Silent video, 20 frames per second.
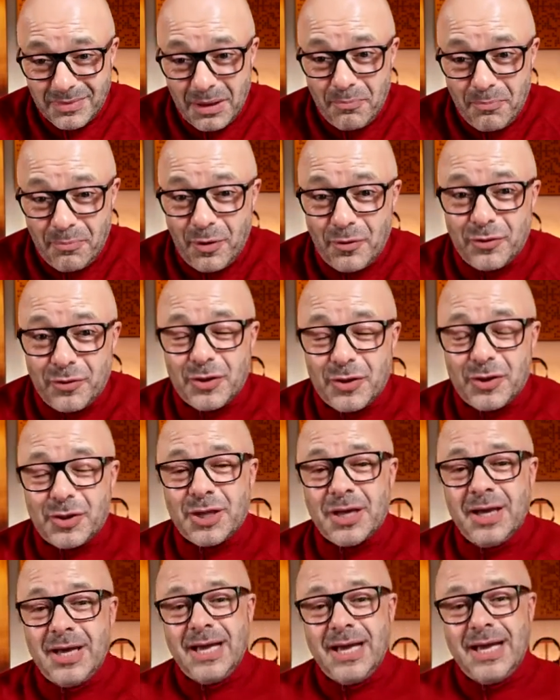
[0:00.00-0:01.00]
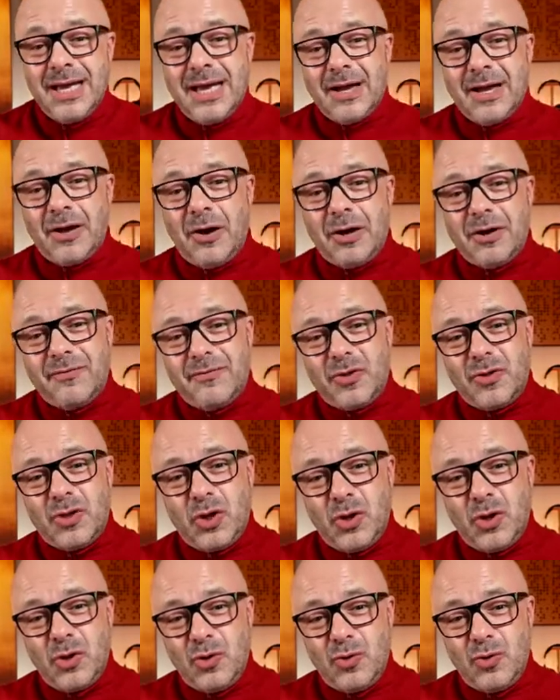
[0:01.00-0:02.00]
but there's kind of
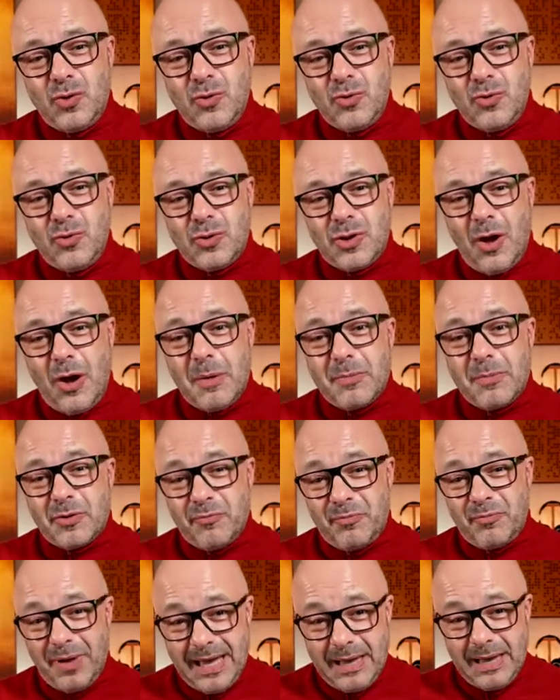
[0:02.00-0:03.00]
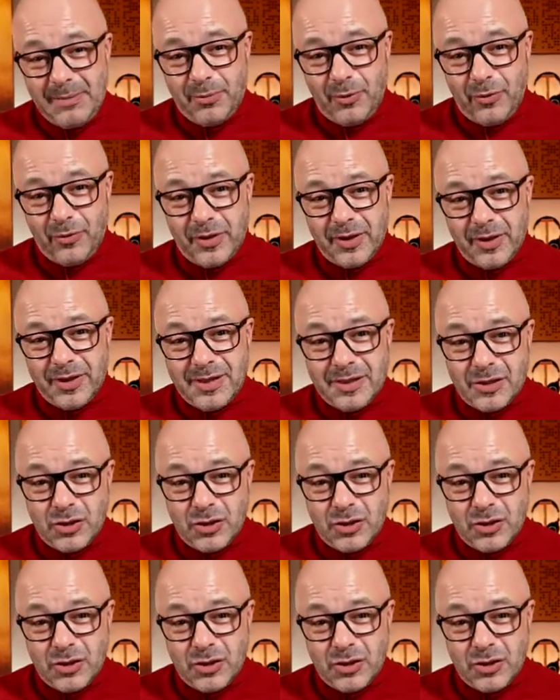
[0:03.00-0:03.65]
two types of people that